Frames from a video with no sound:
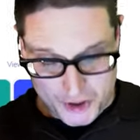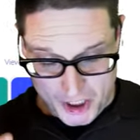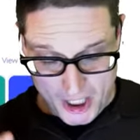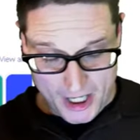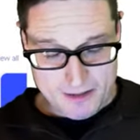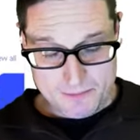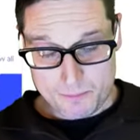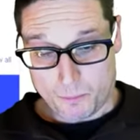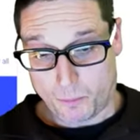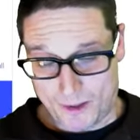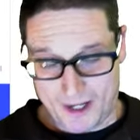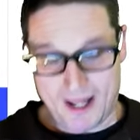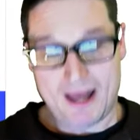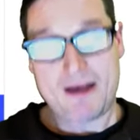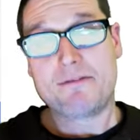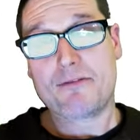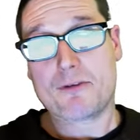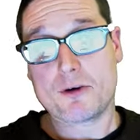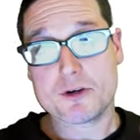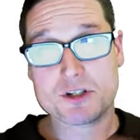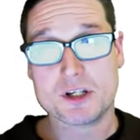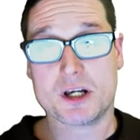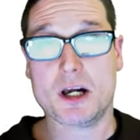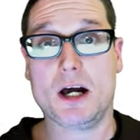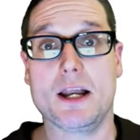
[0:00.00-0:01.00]
when I
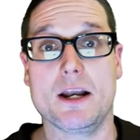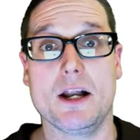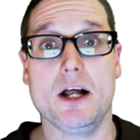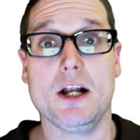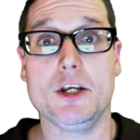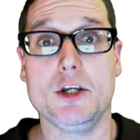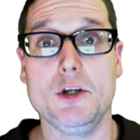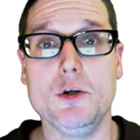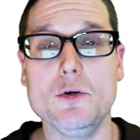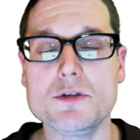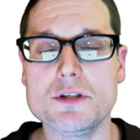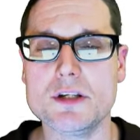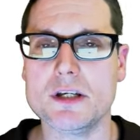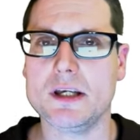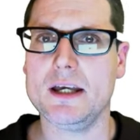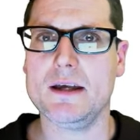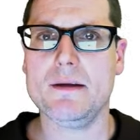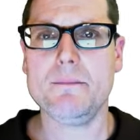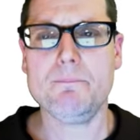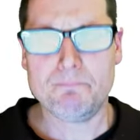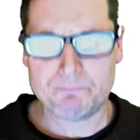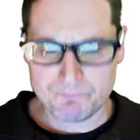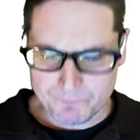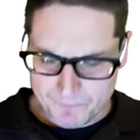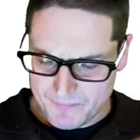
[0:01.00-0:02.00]
first got on using
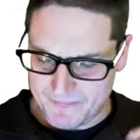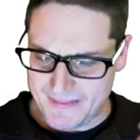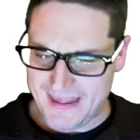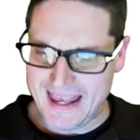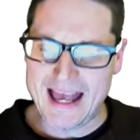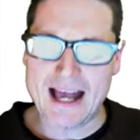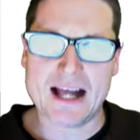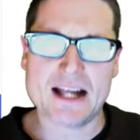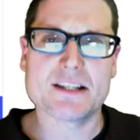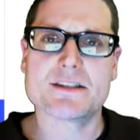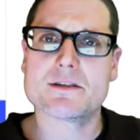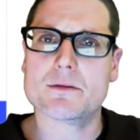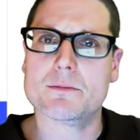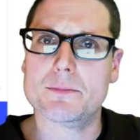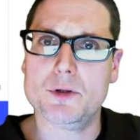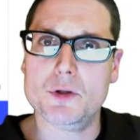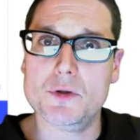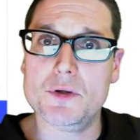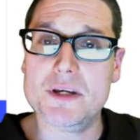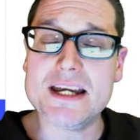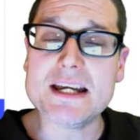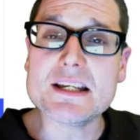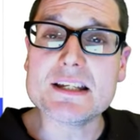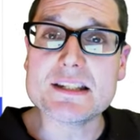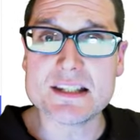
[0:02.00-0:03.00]
it, they had some
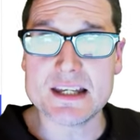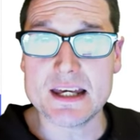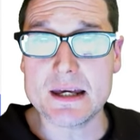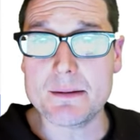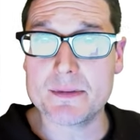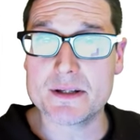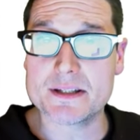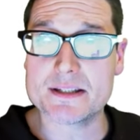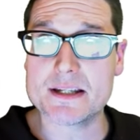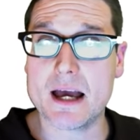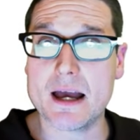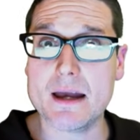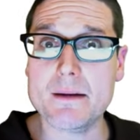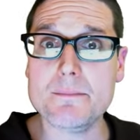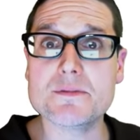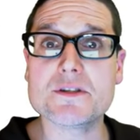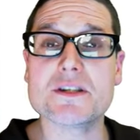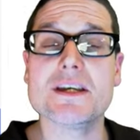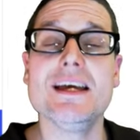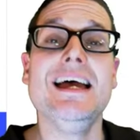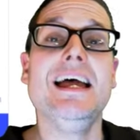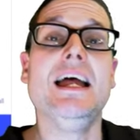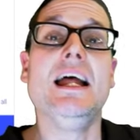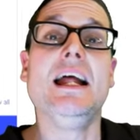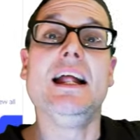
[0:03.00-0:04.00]
unique schema types.
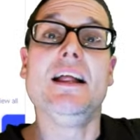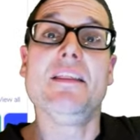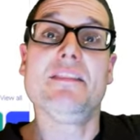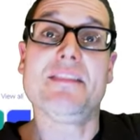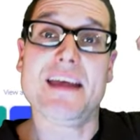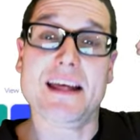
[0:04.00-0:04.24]
They